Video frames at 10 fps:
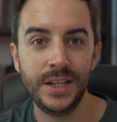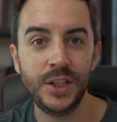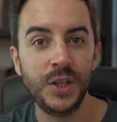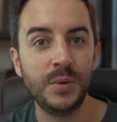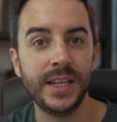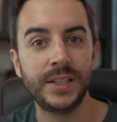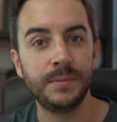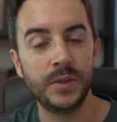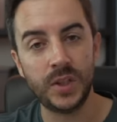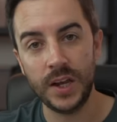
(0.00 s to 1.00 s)
To do this,
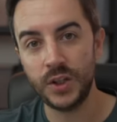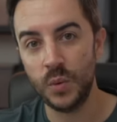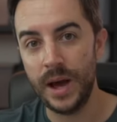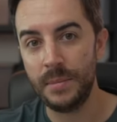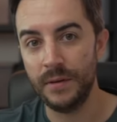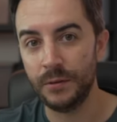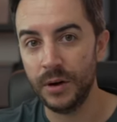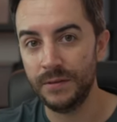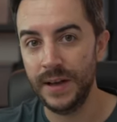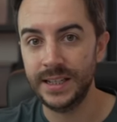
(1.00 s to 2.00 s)
search the web for a
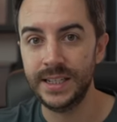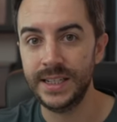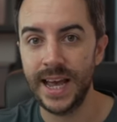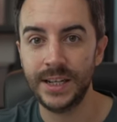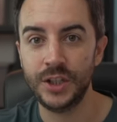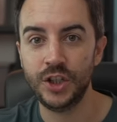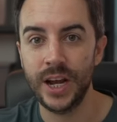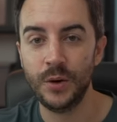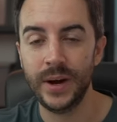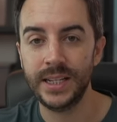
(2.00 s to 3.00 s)
fancy text
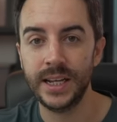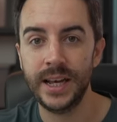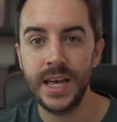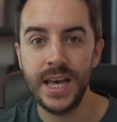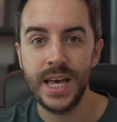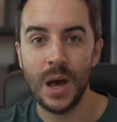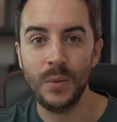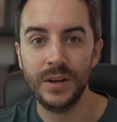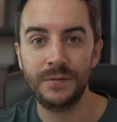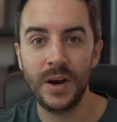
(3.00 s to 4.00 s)
generator, and
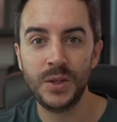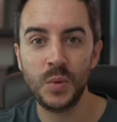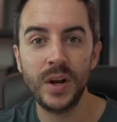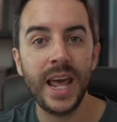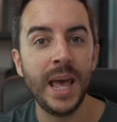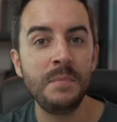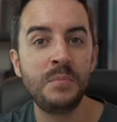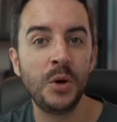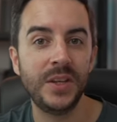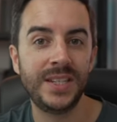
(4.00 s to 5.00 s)
when you find one,
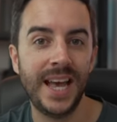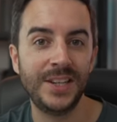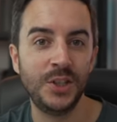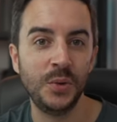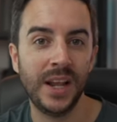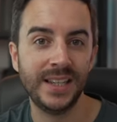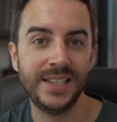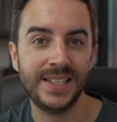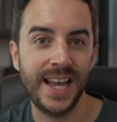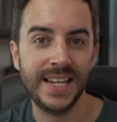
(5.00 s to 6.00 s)
input the text you'd like to
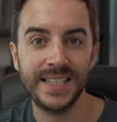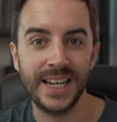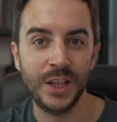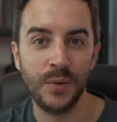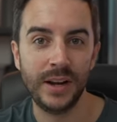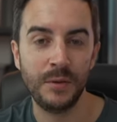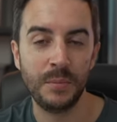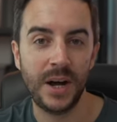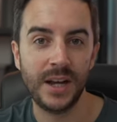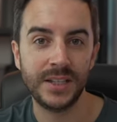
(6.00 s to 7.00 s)
send in the relevant
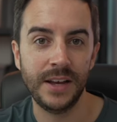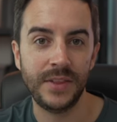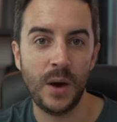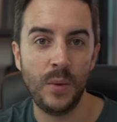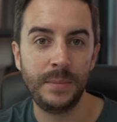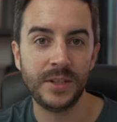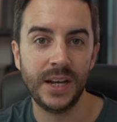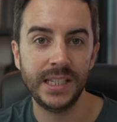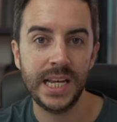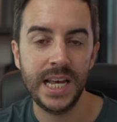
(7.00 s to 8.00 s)
part of that
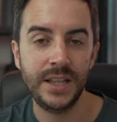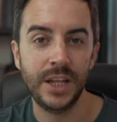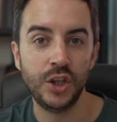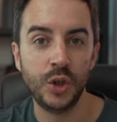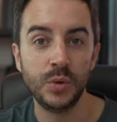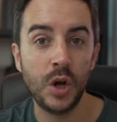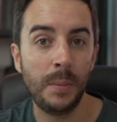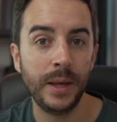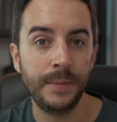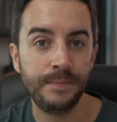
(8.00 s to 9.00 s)
website, then choose
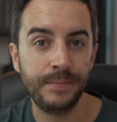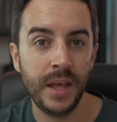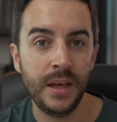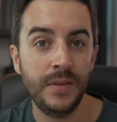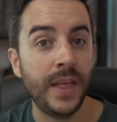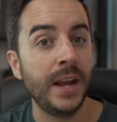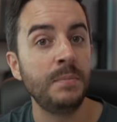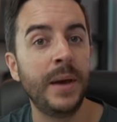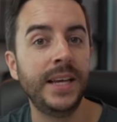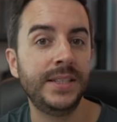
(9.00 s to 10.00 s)
copy. Then
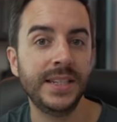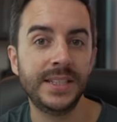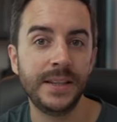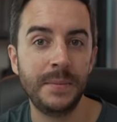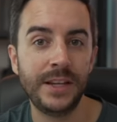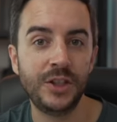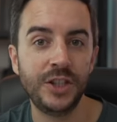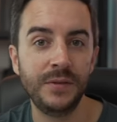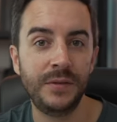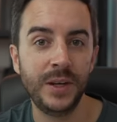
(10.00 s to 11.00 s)
paste into the
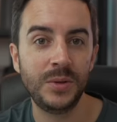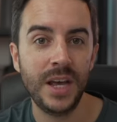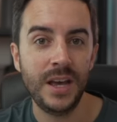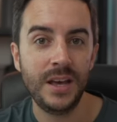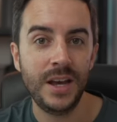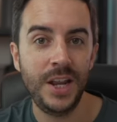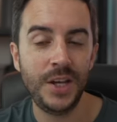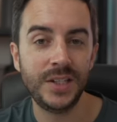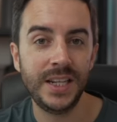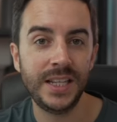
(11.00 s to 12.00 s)
messaging field, and you
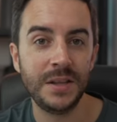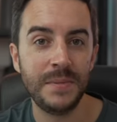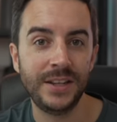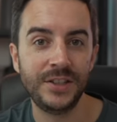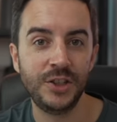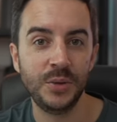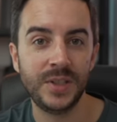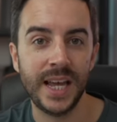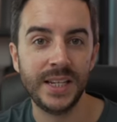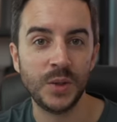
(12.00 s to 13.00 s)
can see that the message you
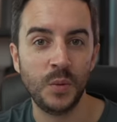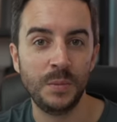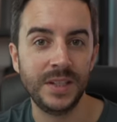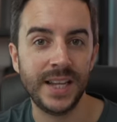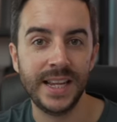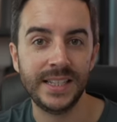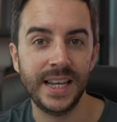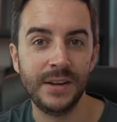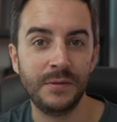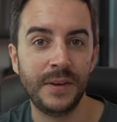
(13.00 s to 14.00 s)
sent will be sent
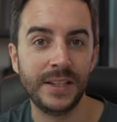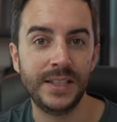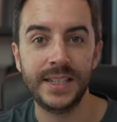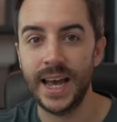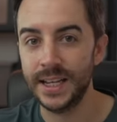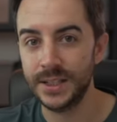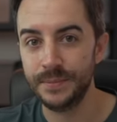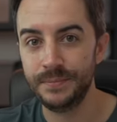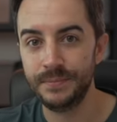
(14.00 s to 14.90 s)
in fancy text.